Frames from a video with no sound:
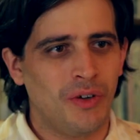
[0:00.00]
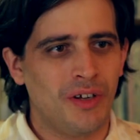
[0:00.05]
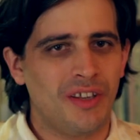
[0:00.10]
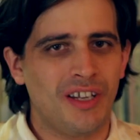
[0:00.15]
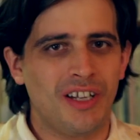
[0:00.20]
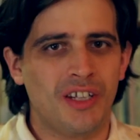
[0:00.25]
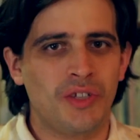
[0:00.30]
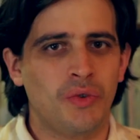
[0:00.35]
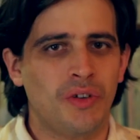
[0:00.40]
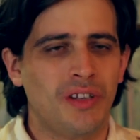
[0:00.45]
I
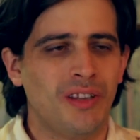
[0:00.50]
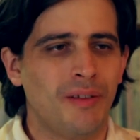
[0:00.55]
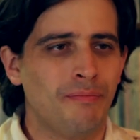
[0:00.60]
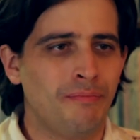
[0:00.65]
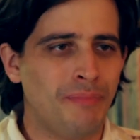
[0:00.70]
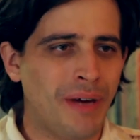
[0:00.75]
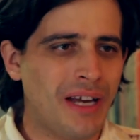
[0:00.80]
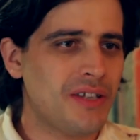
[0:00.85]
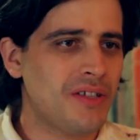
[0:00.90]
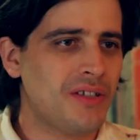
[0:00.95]
think it's one of the
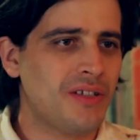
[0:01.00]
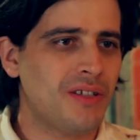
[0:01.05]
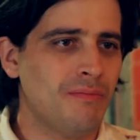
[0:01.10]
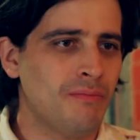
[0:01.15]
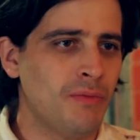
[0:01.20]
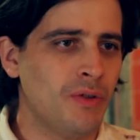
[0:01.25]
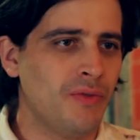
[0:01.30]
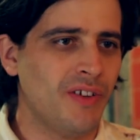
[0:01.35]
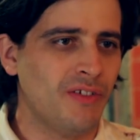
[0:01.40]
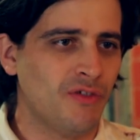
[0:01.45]
best
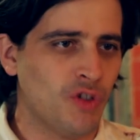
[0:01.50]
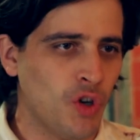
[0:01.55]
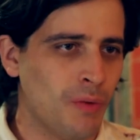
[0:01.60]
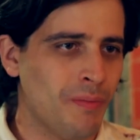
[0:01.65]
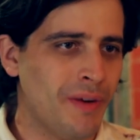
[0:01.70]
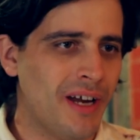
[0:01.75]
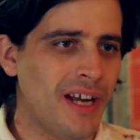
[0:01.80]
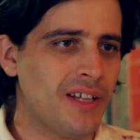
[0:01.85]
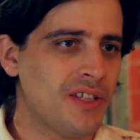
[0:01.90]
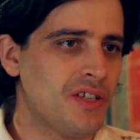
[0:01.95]
movie
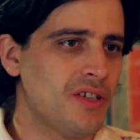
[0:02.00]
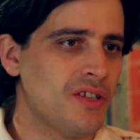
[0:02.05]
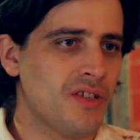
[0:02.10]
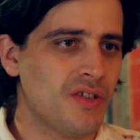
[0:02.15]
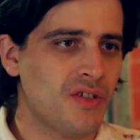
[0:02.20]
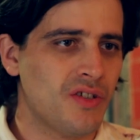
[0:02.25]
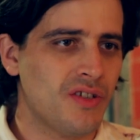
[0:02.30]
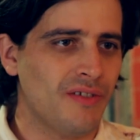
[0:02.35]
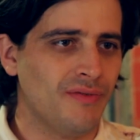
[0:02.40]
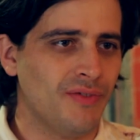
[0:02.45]

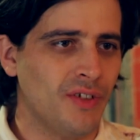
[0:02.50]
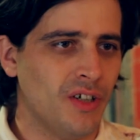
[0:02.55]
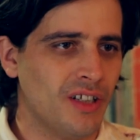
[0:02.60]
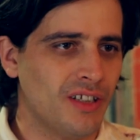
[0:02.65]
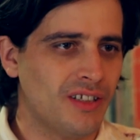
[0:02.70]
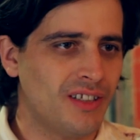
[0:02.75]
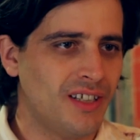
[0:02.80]
romances of all